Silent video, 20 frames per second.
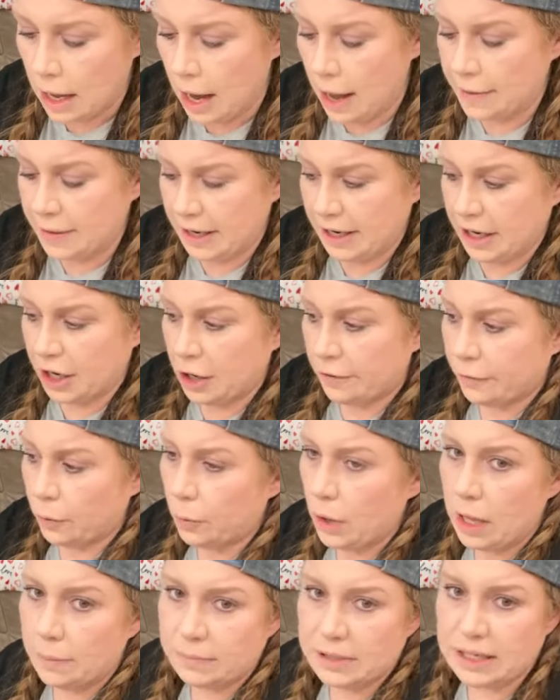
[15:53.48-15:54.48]
And then I get
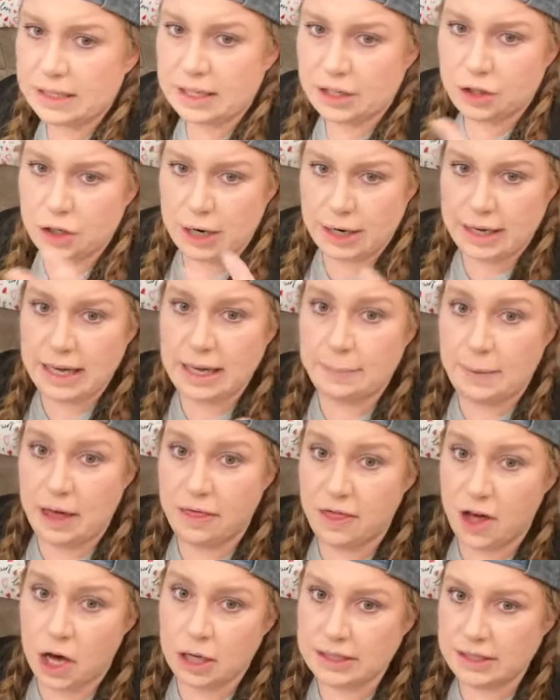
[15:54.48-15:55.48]
overwhelmed because I try to keep my
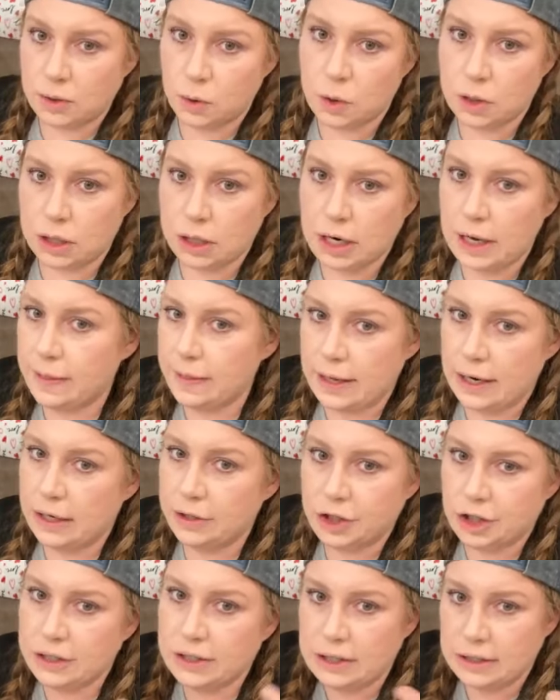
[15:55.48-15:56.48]
thoughts in order, and then I
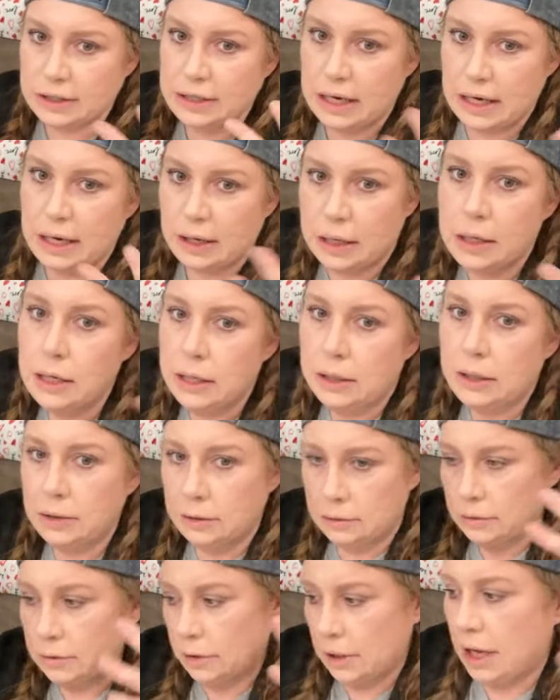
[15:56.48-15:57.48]
just like
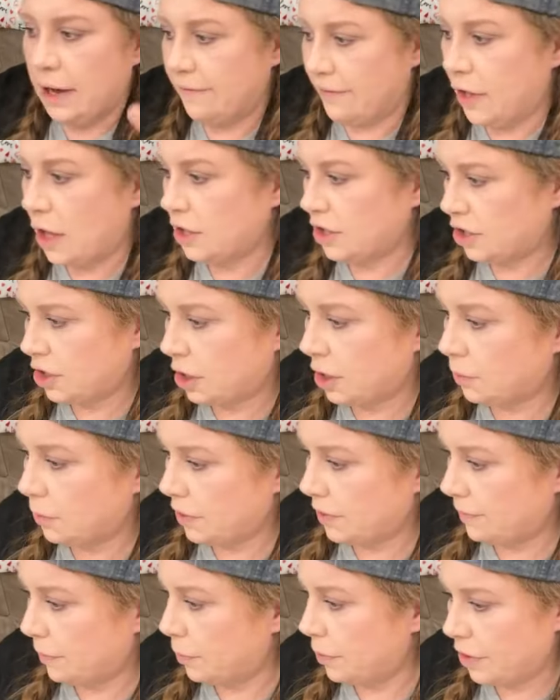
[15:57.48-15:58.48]
get
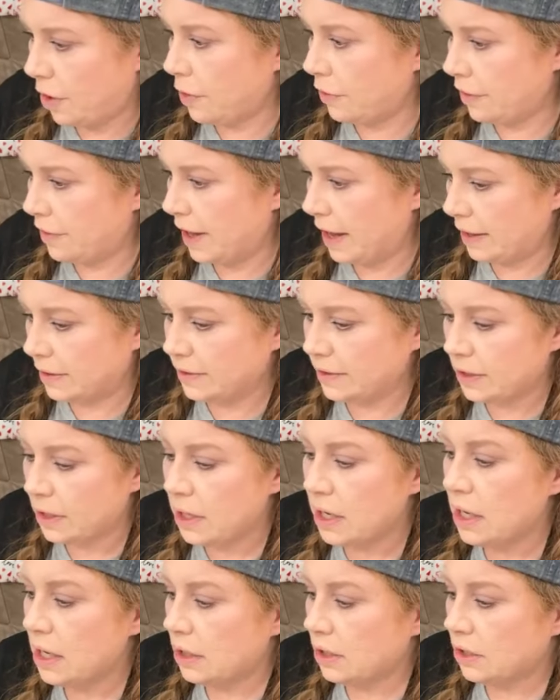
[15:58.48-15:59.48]
flustered with all the things.
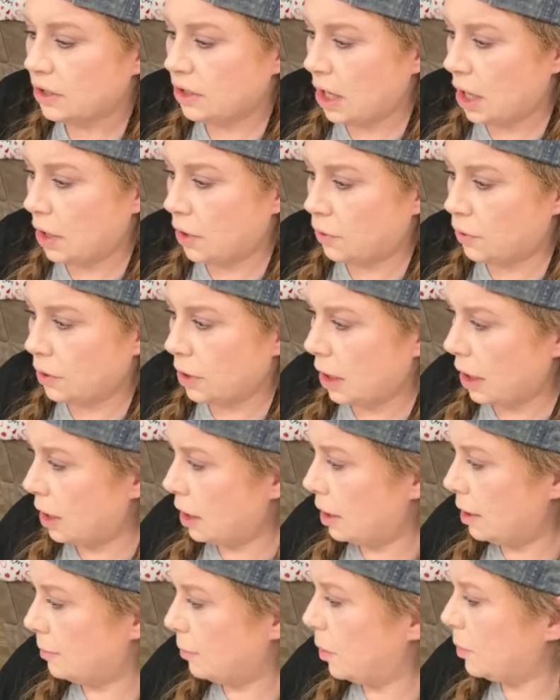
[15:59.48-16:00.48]
So,
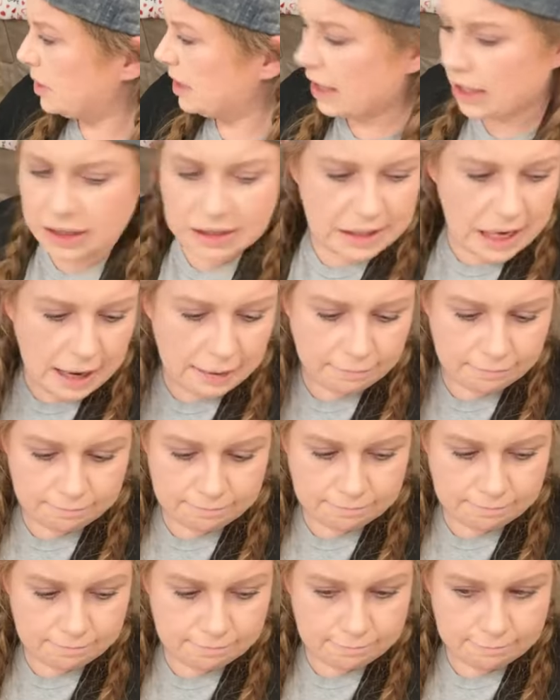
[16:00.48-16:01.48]
what was I gonna say?
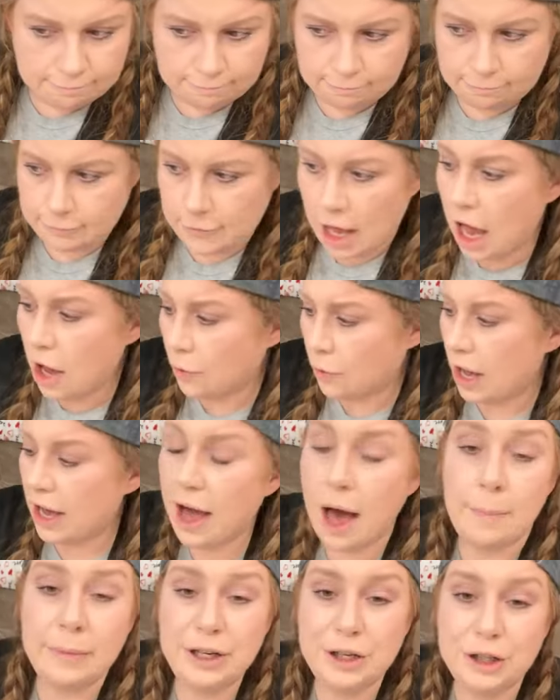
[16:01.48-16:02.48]
Oh, I
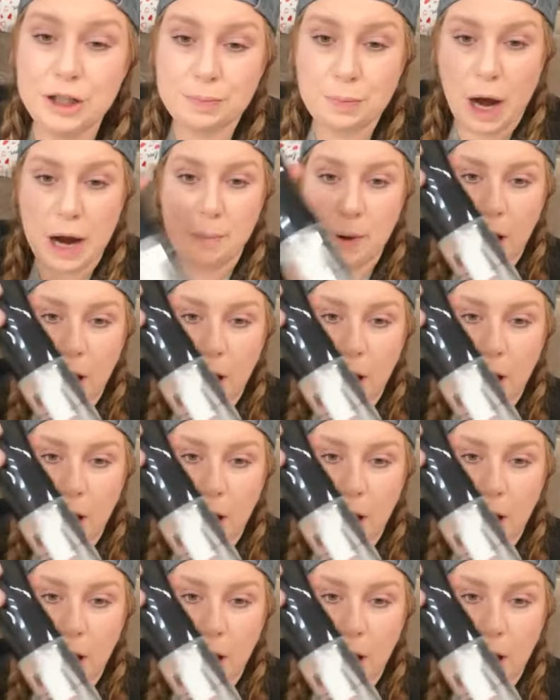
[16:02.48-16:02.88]
got me a new spray